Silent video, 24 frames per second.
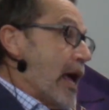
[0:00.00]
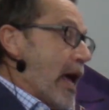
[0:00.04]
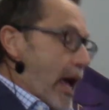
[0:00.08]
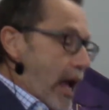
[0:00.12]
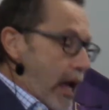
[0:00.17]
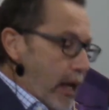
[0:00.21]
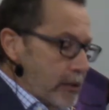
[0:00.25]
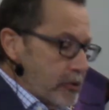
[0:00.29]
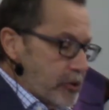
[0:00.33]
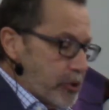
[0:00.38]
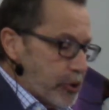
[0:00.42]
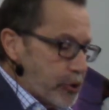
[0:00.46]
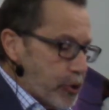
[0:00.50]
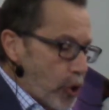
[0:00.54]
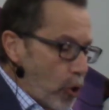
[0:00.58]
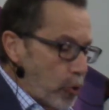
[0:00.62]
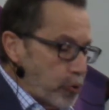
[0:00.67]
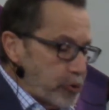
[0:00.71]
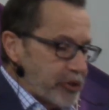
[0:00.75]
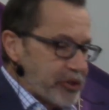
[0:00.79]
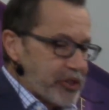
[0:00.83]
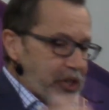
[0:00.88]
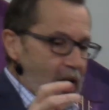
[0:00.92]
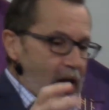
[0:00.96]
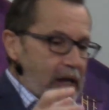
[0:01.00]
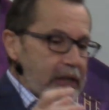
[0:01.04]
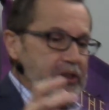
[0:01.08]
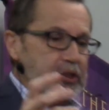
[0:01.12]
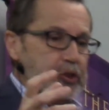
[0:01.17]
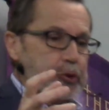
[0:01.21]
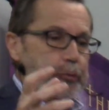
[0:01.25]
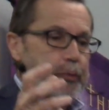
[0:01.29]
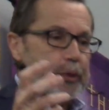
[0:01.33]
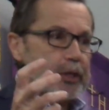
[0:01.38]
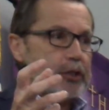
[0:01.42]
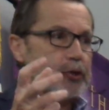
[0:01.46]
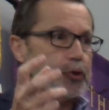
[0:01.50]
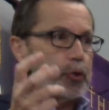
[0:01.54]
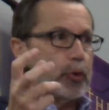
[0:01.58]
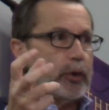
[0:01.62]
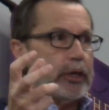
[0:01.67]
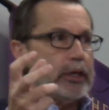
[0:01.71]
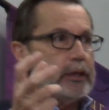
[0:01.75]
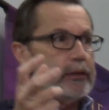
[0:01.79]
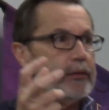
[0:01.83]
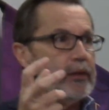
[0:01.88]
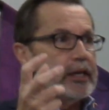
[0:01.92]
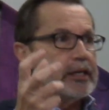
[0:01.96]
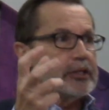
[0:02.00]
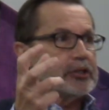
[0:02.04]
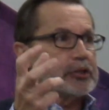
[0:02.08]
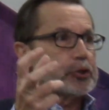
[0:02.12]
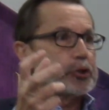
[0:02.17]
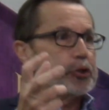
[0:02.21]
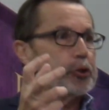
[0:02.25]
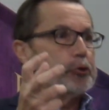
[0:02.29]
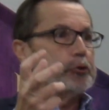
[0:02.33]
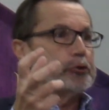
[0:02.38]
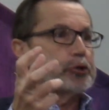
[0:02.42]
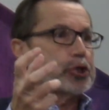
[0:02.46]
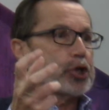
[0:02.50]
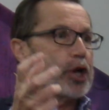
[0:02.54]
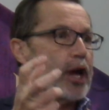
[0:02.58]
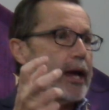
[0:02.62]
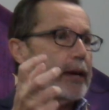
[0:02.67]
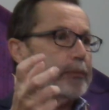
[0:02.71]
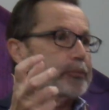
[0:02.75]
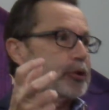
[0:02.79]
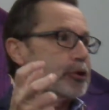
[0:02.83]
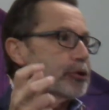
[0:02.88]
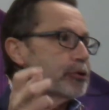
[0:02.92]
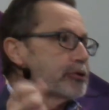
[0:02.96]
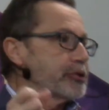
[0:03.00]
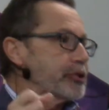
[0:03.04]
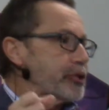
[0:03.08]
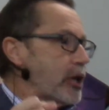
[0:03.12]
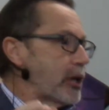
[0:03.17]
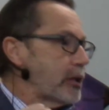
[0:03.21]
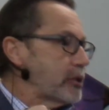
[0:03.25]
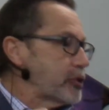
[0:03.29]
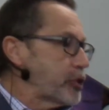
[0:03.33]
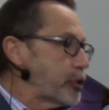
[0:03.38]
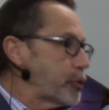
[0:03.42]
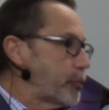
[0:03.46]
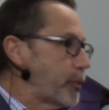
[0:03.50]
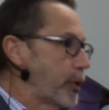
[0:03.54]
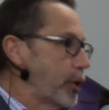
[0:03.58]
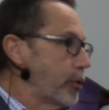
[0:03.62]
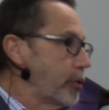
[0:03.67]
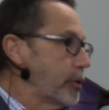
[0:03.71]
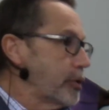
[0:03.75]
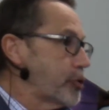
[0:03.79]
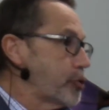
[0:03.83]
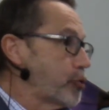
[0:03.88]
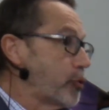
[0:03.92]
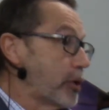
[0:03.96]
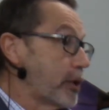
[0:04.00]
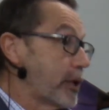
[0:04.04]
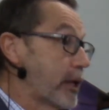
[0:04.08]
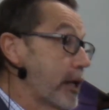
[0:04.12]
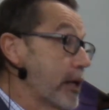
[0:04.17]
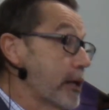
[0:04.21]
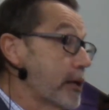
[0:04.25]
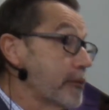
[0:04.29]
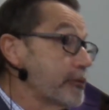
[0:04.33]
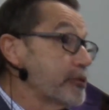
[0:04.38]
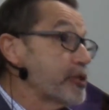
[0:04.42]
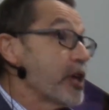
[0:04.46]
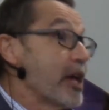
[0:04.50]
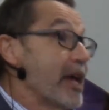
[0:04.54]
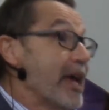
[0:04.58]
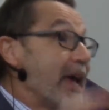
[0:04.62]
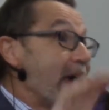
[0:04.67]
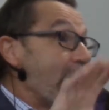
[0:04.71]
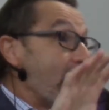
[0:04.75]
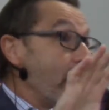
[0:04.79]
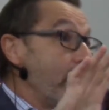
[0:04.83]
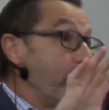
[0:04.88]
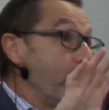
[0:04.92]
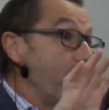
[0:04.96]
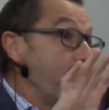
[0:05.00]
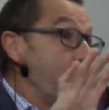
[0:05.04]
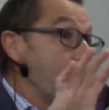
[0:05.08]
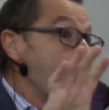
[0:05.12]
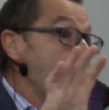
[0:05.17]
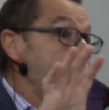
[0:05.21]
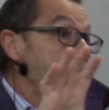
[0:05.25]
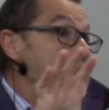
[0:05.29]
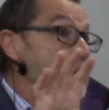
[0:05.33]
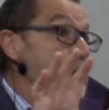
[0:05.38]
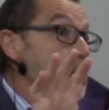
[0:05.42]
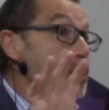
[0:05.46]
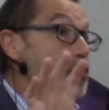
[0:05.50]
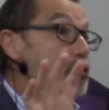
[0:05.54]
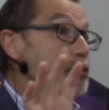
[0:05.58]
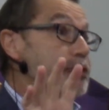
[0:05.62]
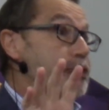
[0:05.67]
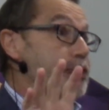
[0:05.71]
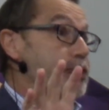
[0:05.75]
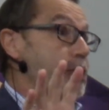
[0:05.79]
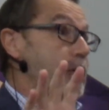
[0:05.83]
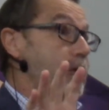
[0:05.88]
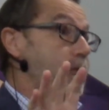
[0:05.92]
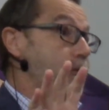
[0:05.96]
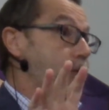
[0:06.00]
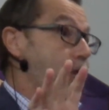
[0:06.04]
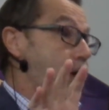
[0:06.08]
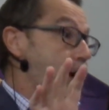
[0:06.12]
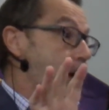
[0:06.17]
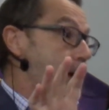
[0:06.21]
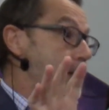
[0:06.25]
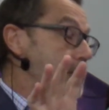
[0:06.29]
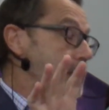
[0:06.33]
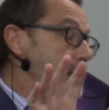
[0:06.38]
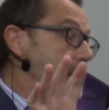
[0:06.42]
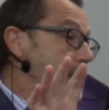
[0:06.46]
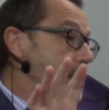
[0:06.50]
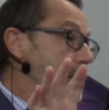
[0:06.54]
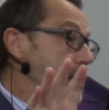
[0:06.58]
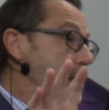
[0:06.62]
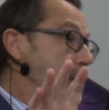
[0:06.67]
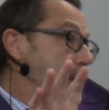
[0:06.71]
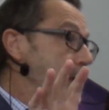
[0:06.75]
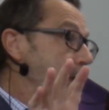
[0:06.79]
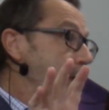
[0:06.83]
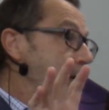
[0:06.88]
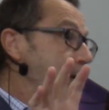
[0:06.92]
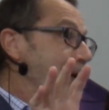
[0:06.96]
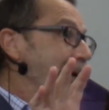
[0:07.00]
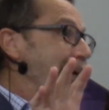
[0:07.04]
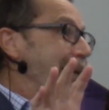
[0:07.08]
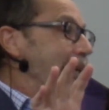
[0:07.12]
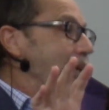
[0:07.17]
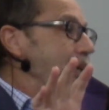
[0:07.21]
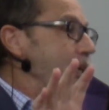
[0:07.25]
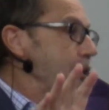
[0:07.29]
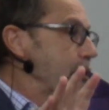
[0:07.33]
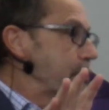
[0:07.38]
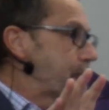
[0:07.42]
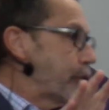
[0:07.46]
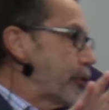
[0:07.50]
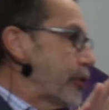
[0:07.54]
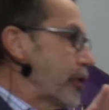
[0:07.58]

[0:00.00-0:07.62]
And so, tucked between these two chapters on spiritual gifts and the abuse of them is